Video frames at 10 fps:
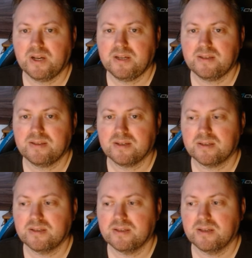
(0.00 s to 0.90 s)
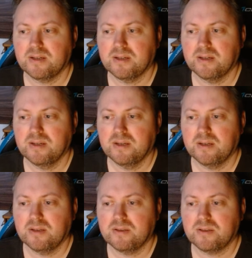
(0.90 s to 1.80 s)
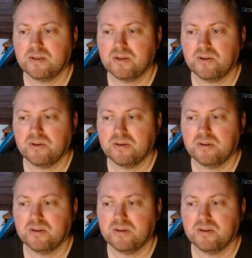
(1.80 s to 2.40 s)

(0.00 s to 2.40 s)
a6. So